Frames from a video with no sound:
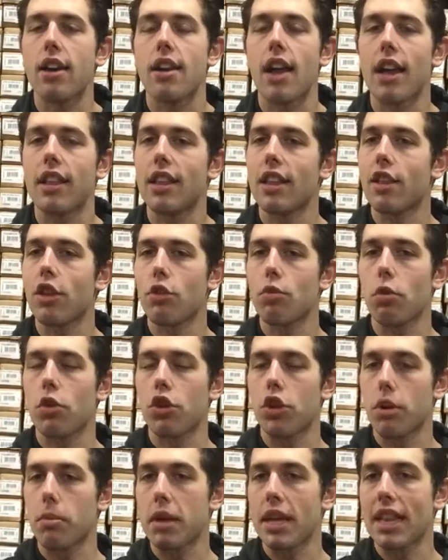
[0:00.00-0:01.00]
Not that this
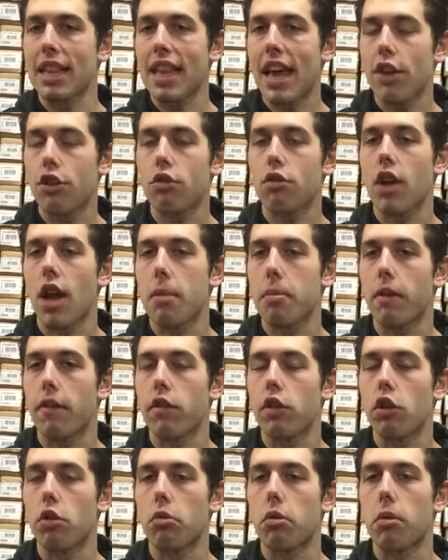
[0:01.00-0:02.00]
one's going to be a lesser type
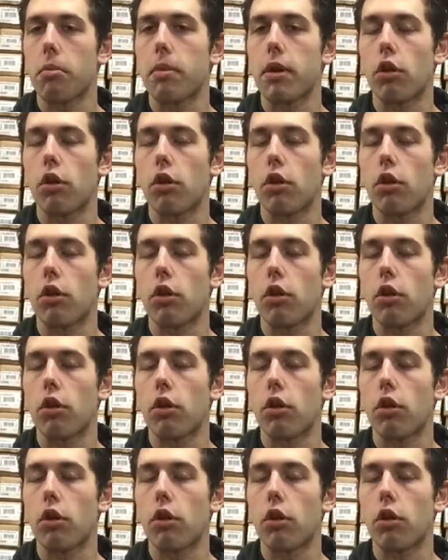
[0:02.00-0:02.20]
of aluminum,